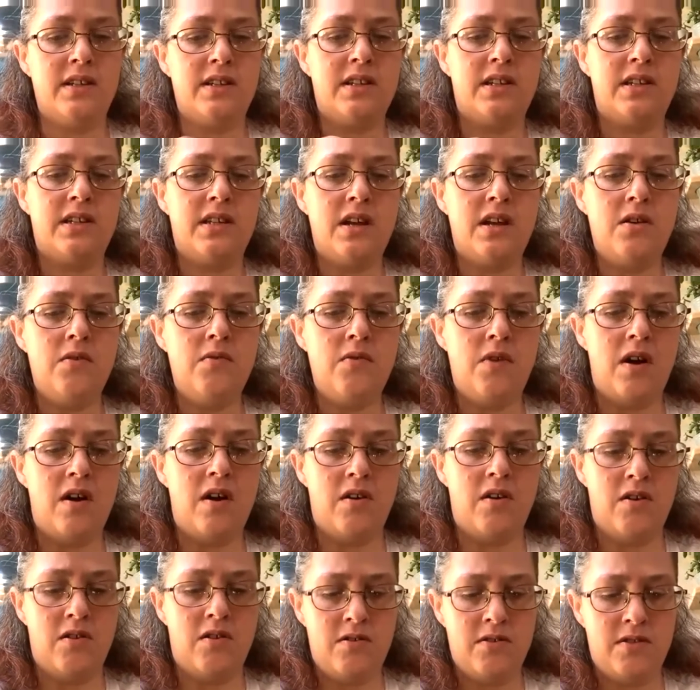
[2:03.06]
so
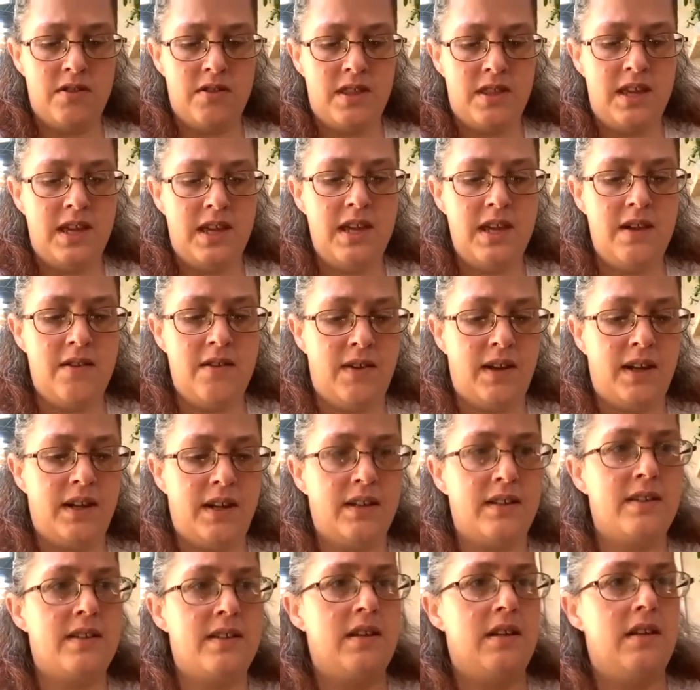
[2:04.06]
are the
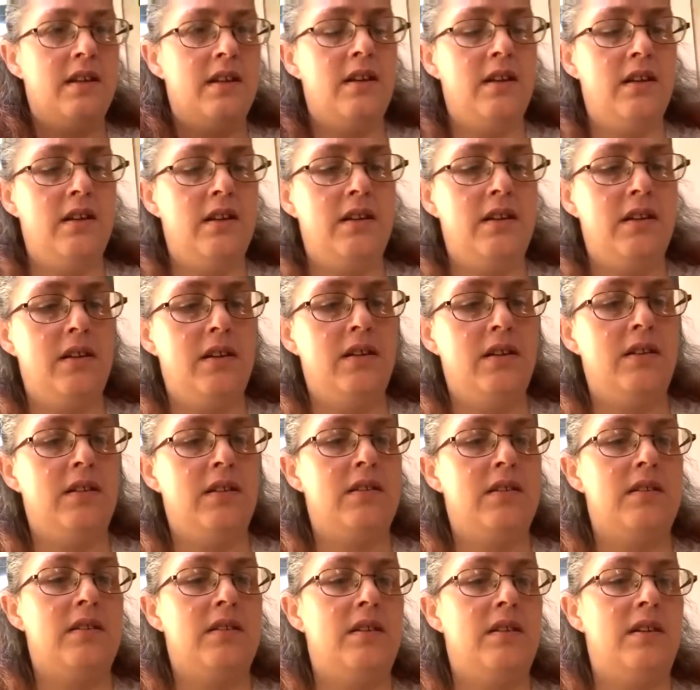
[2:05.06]
earrings.
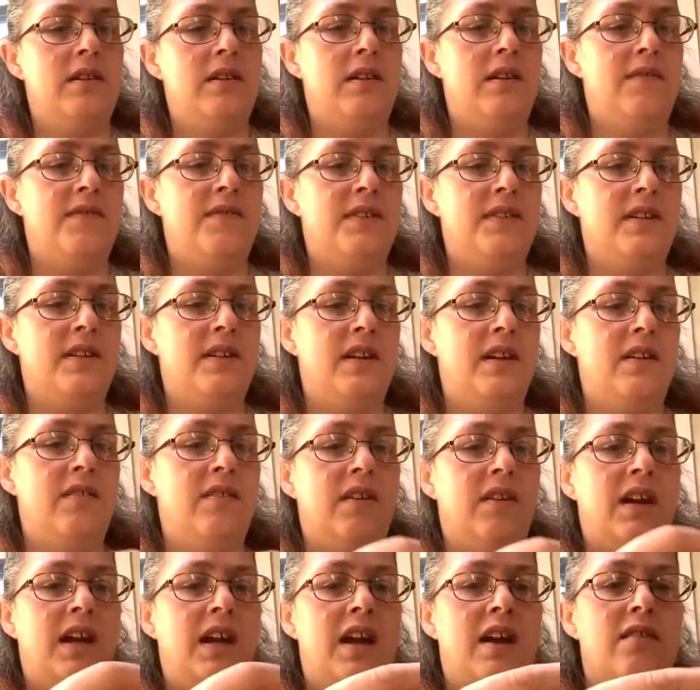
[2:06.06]
Let's lift an
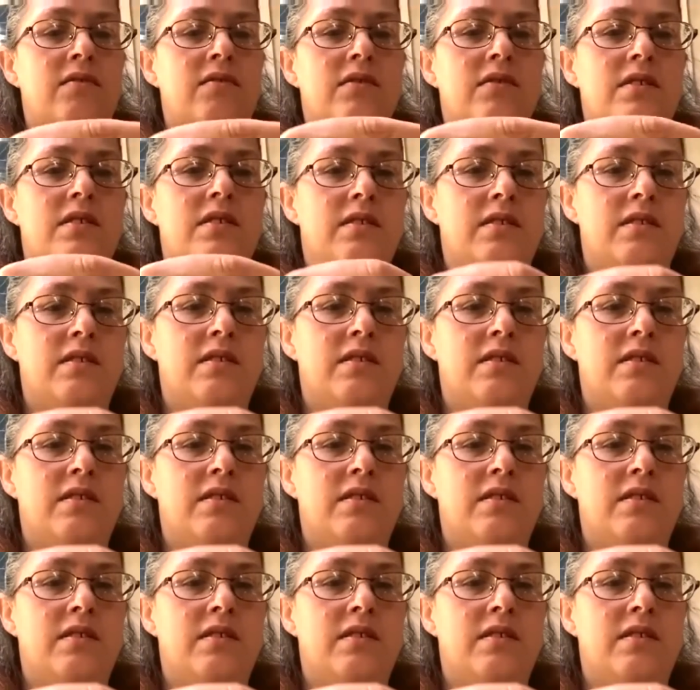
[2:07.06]
earring out.